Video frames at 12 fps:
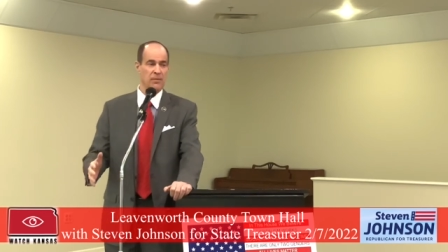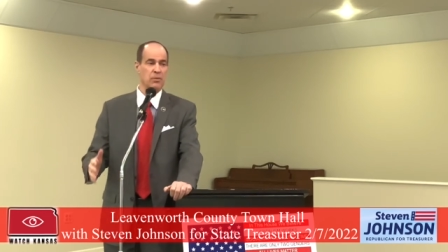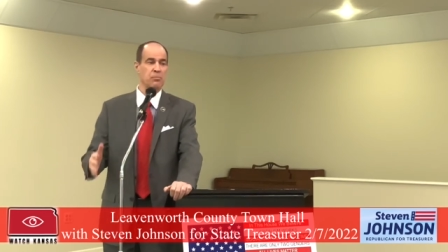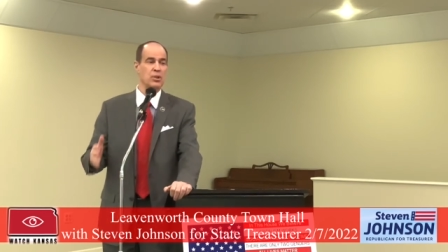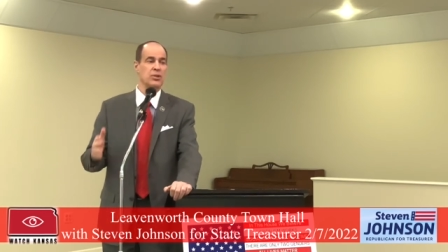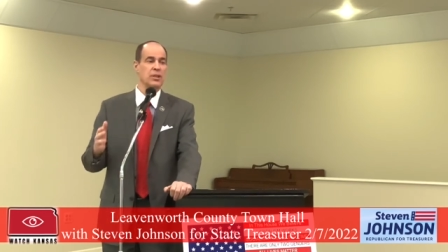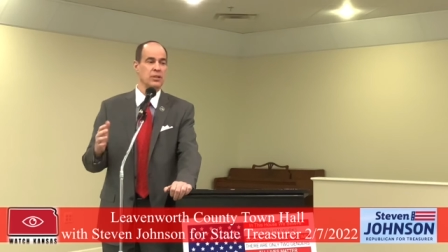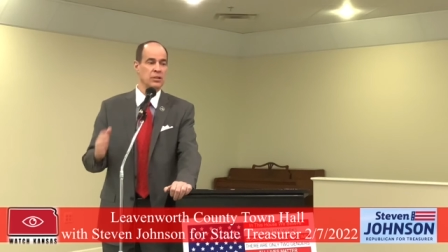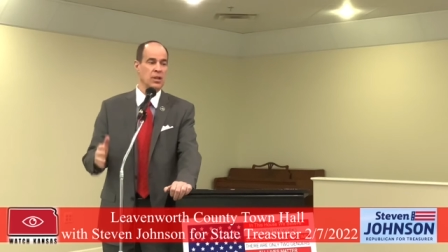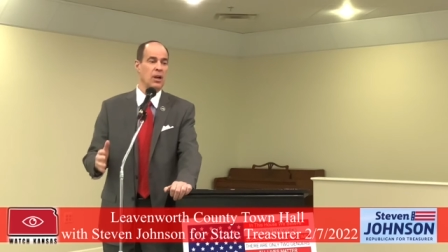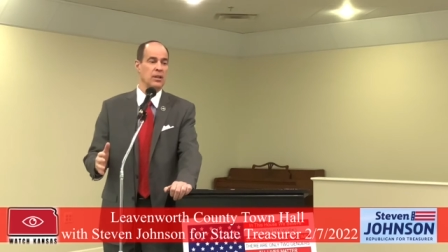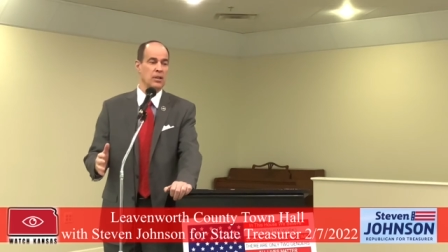I've
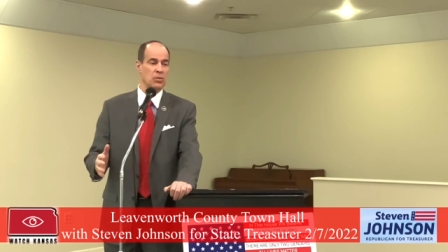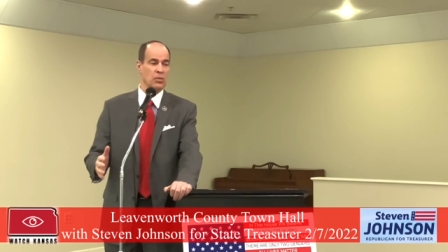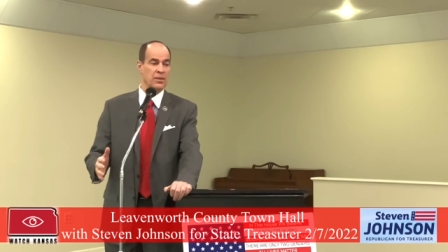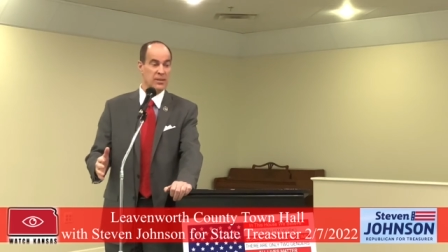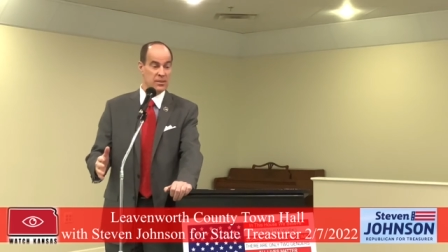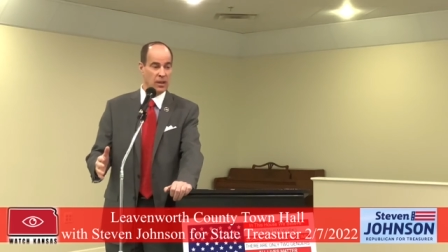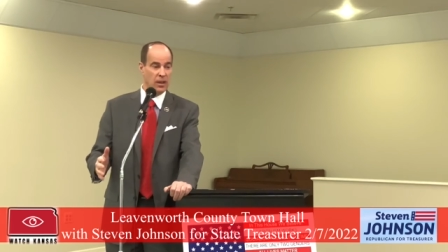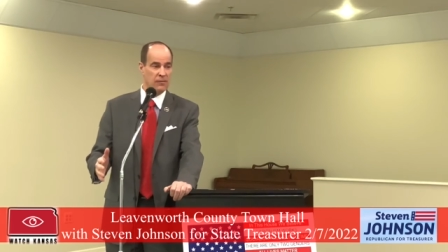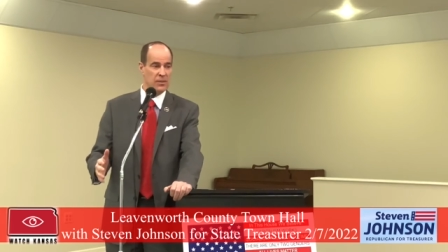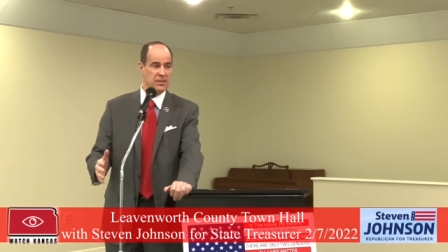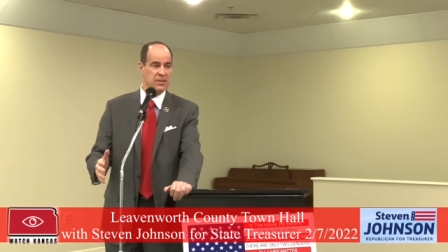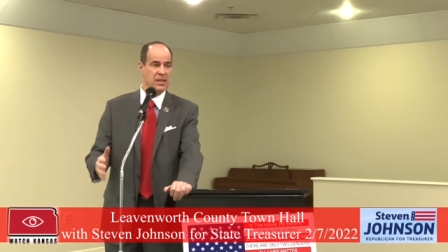appreciated talking with his
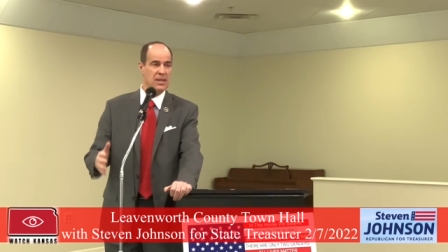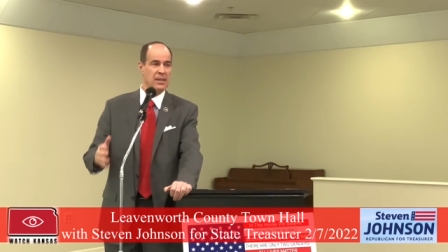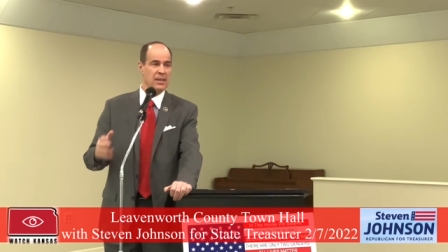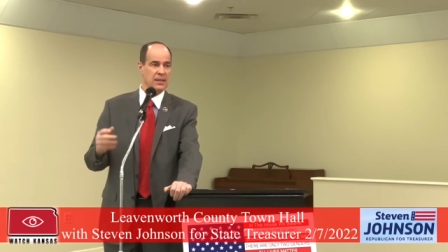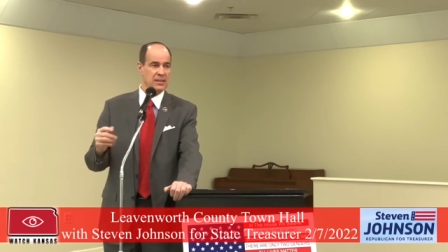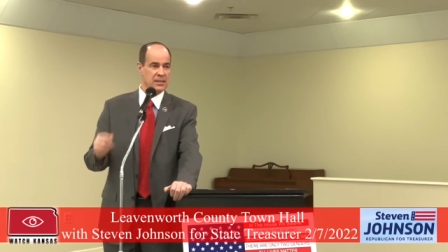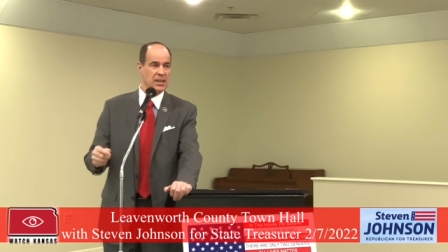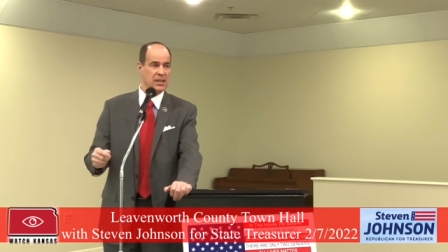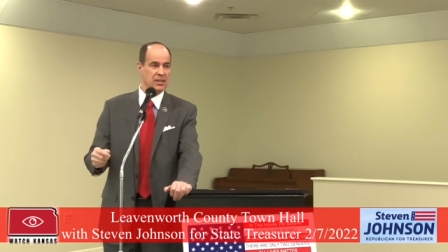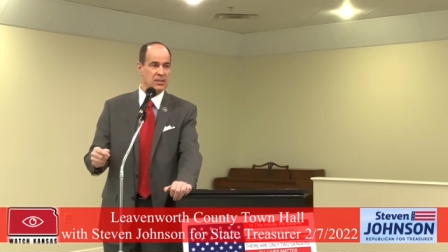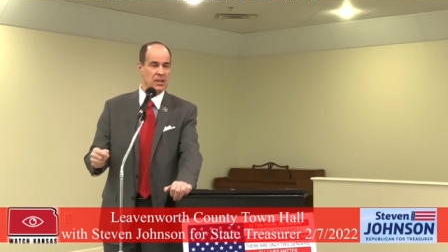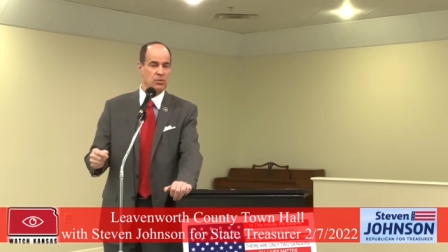office and
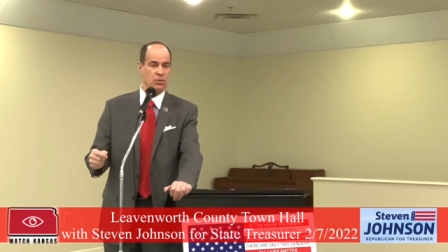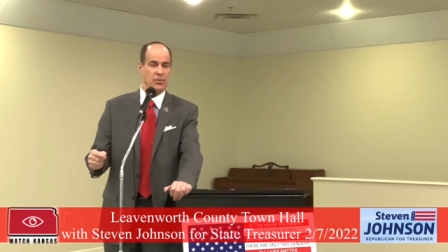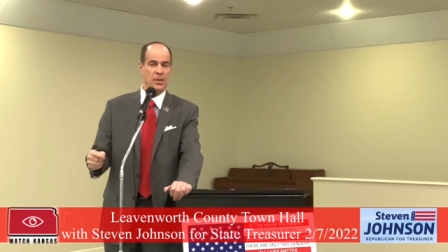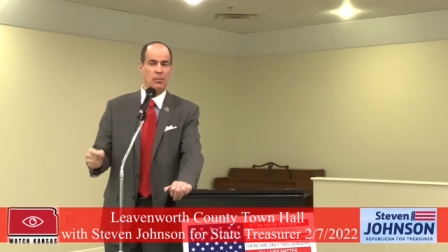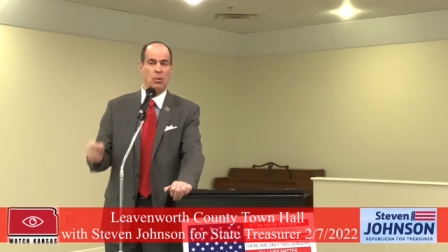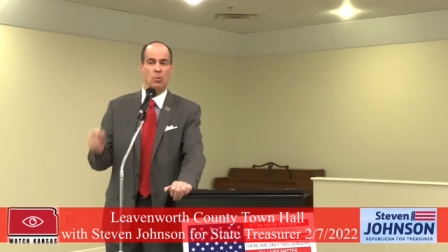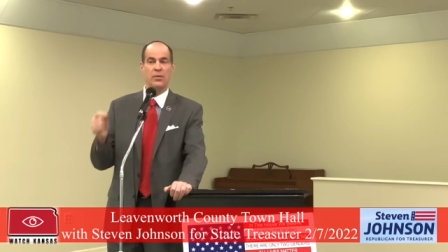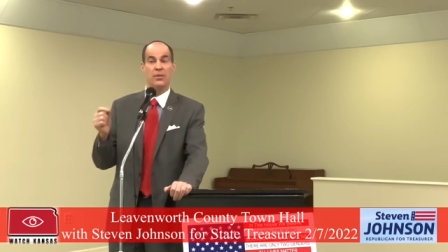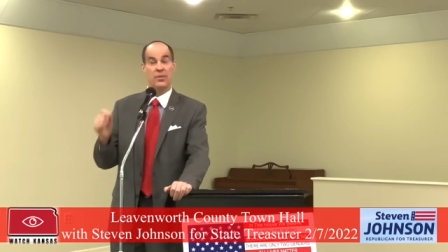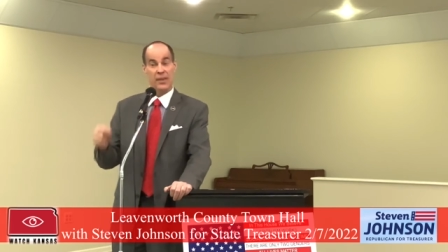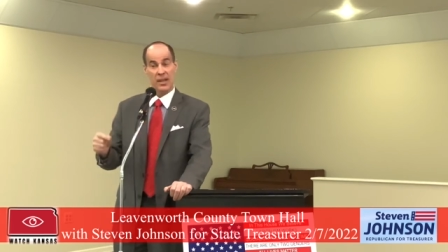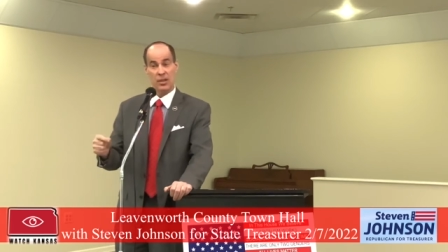staying in touch with them on what
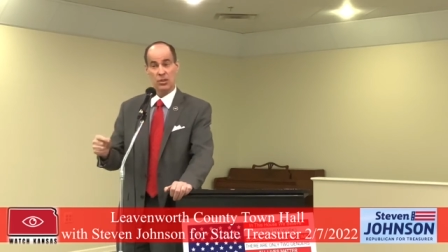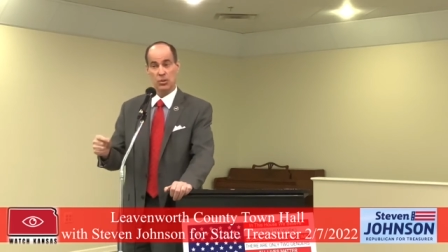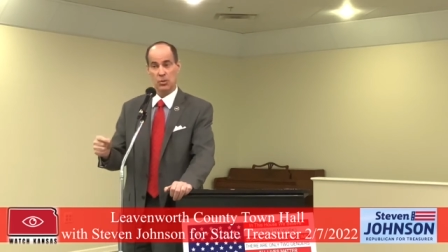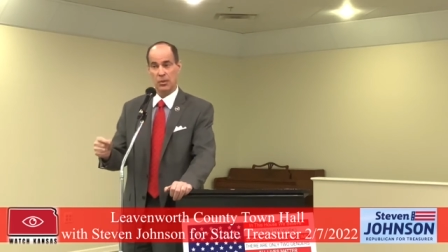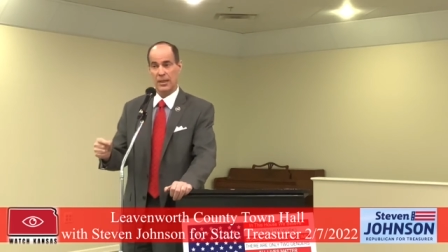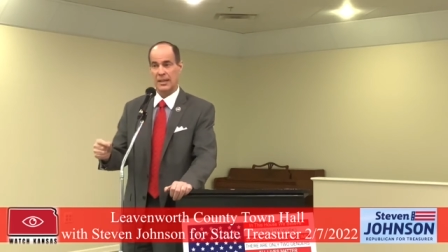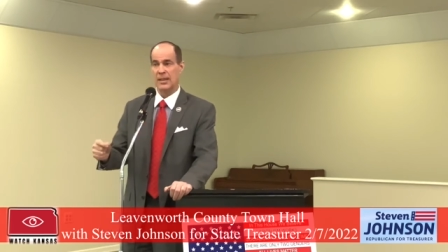they are doing